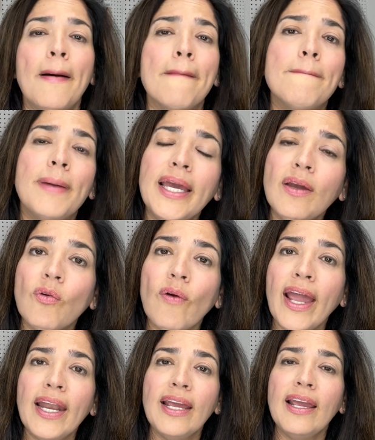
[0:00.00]
bike
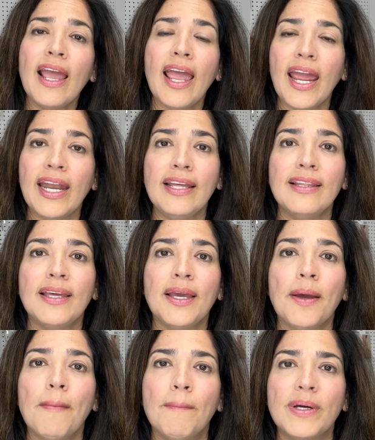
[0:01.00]
riding,
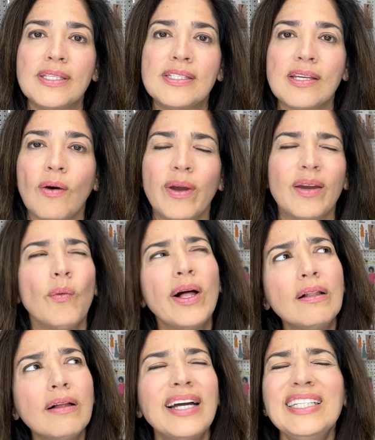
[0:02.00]
anything but sewing.
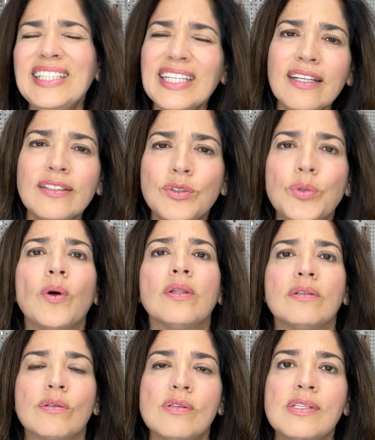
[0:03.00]
Well, I did do a
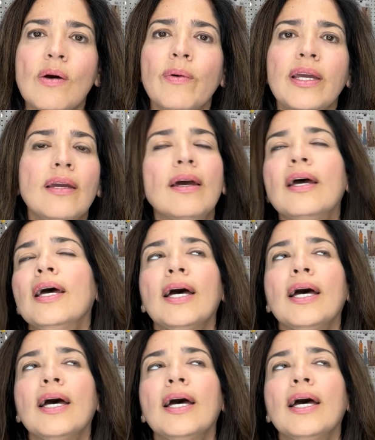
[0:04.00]
little sewing.